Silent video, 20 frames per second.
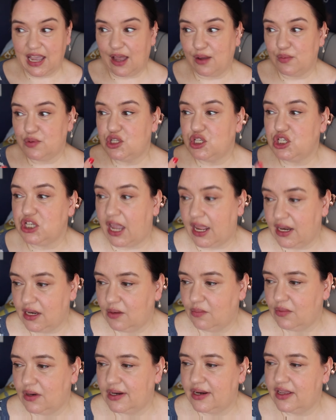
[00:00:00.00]
how
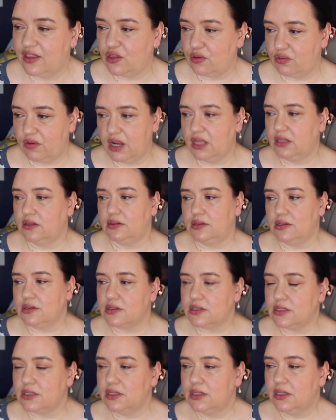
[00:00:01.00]
genuinely
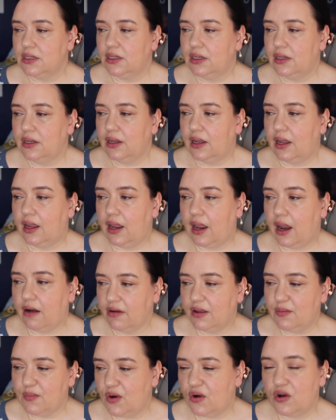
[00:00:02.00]
thrilled
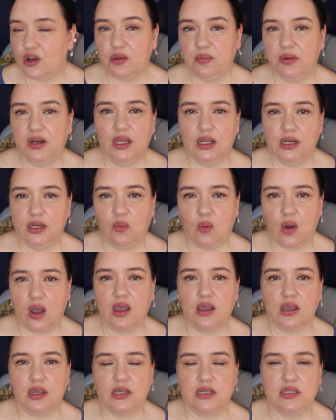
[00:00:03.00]
Eric Morecambe and Ernie
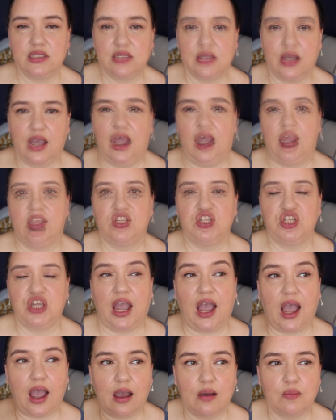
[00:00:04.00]
Wise are
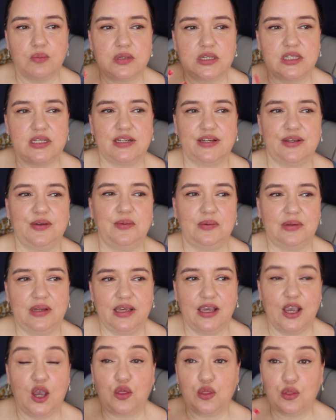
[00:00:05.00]

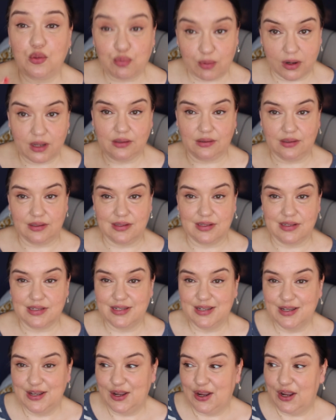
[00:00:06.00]
absolutely
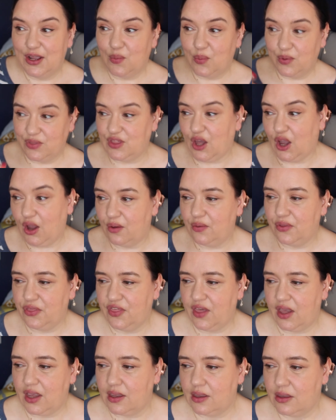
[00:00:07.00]
thrilled with the whole
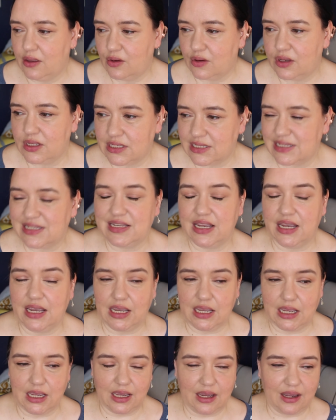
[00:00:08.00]
thing. You can
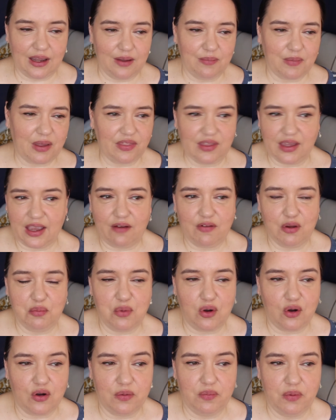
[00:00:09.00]
see, um, I think Eric
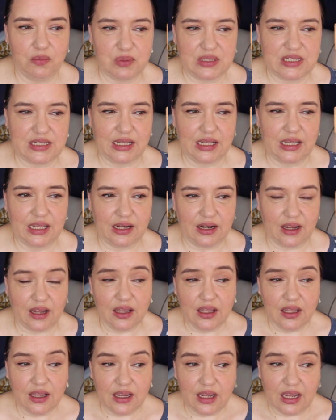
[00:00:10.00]
Morecambe in particular,
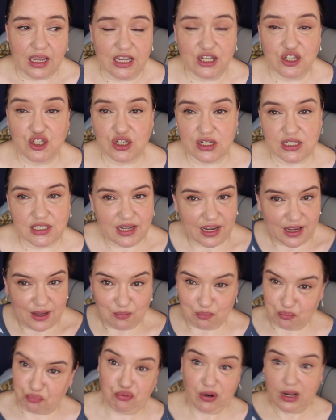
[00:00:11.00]
is just
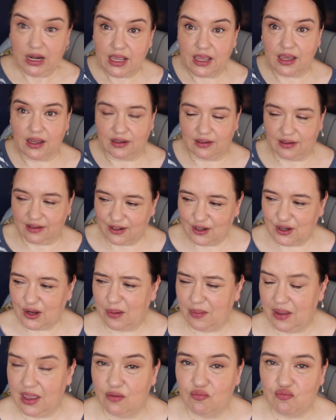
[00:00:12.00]
like brilliant. You
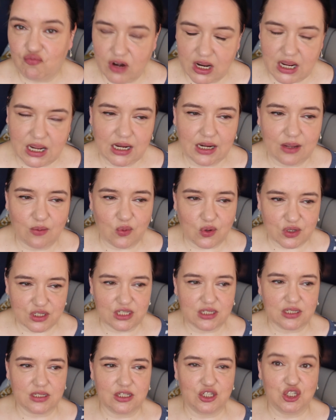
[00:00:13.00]
know, he really
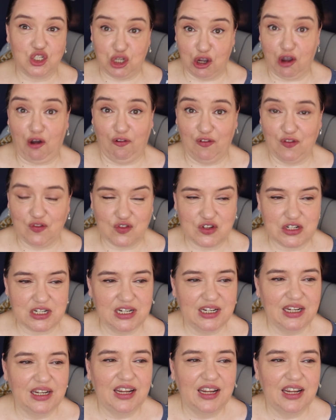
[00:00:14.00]
was chuffed